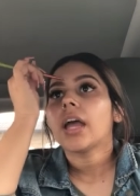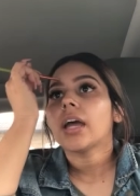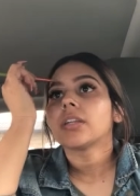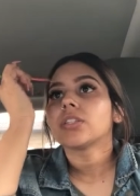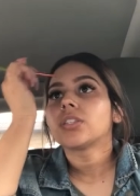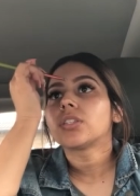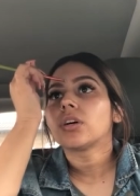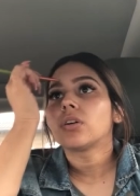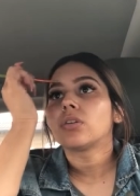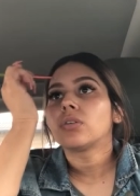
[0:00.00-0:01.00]
And
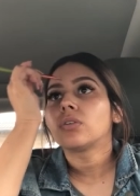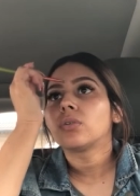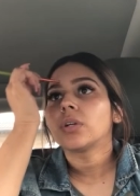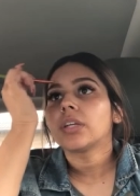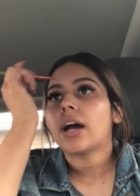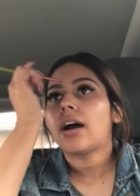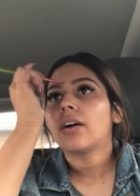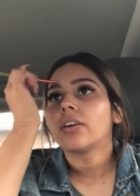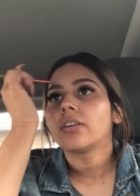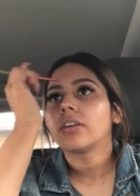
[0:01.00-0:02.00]
so, yeah,
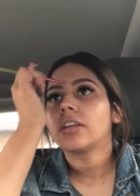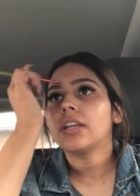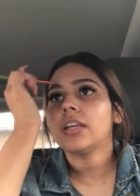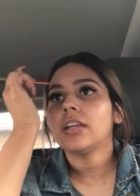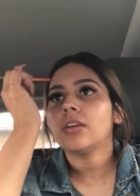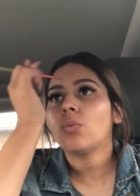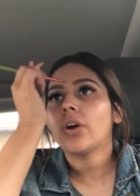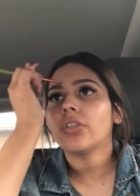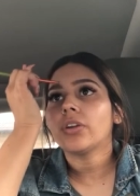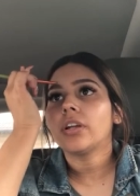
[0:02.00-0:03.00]
he
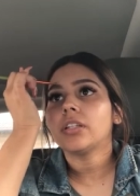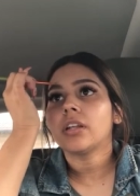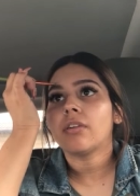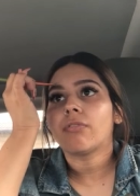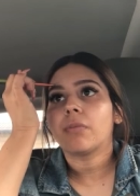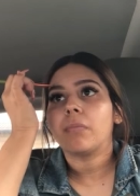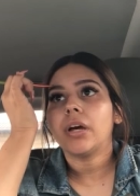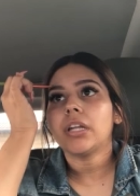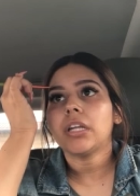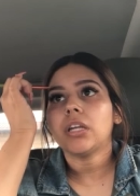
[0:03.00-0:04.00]
whether he did it for
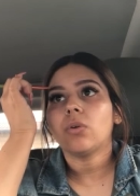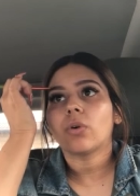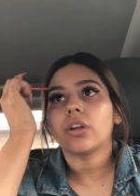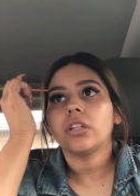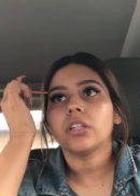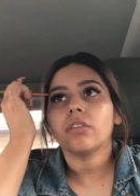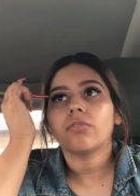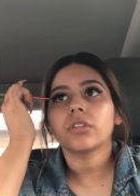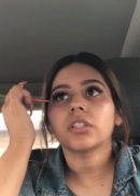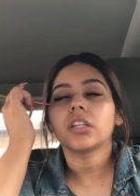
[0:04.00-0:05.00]
money or he did it
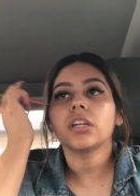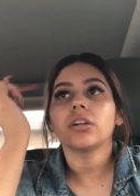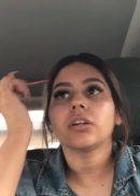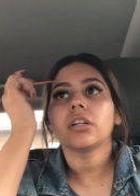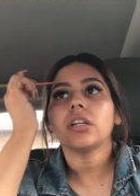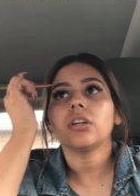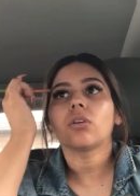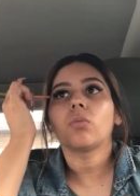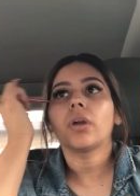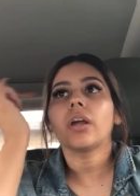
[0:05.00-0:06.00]
for security
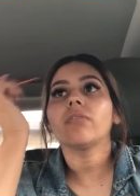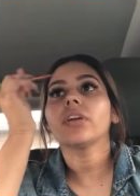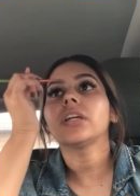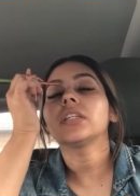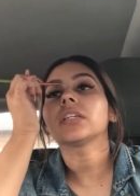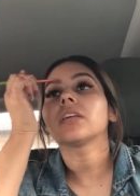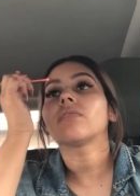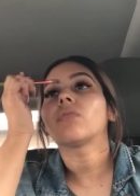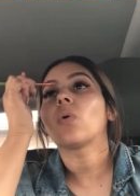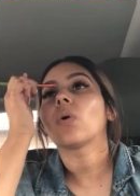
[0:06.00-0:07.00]
or whatever he did it
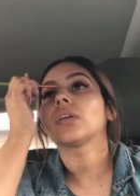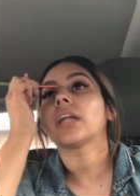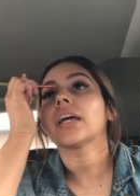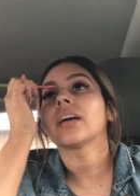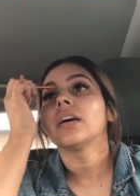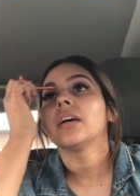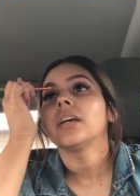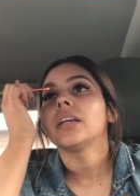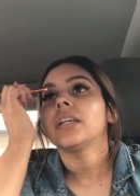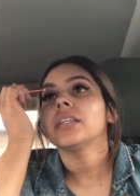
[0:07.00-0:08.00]
for like
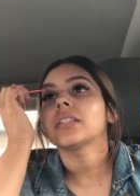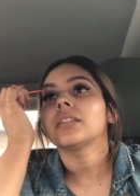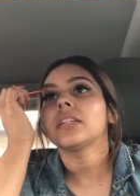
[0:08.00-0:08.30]
he's a